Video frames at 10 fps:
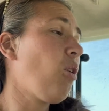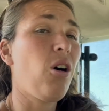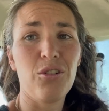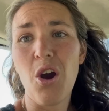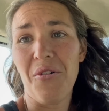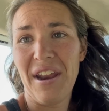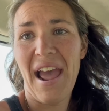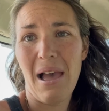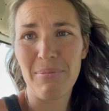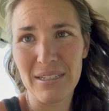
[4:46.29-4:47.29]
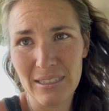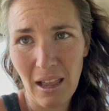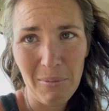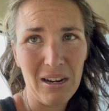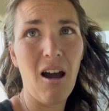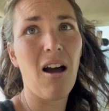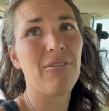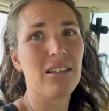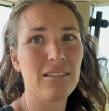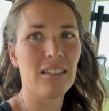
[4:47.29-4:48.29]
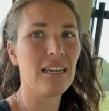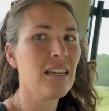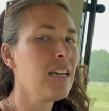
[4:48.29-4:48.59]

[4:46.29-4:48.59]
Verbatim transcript: all know what happens. I mean, obviously